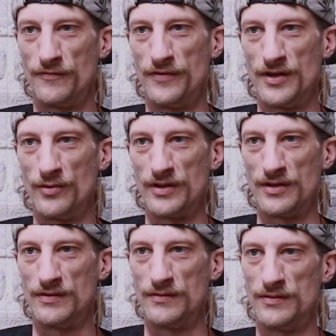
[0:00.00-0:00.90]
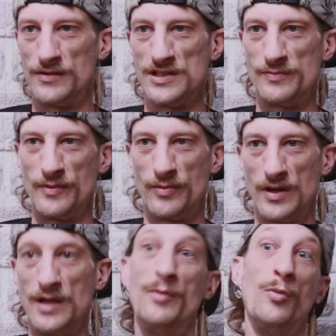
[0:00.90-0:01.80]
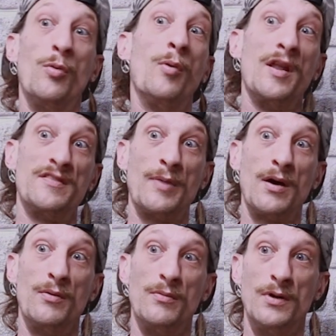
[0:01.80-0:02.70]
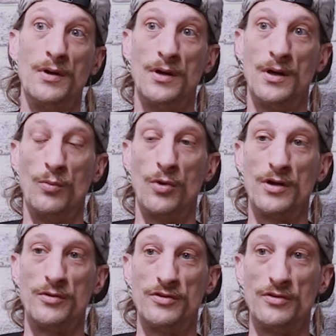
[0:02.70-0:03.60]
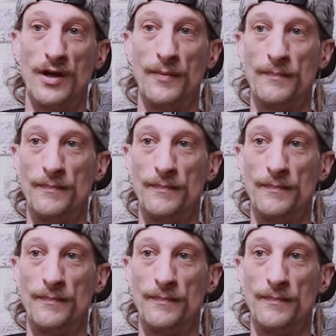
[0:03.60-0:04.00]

video we can teach people a little bit more what that's about and and why you would do that.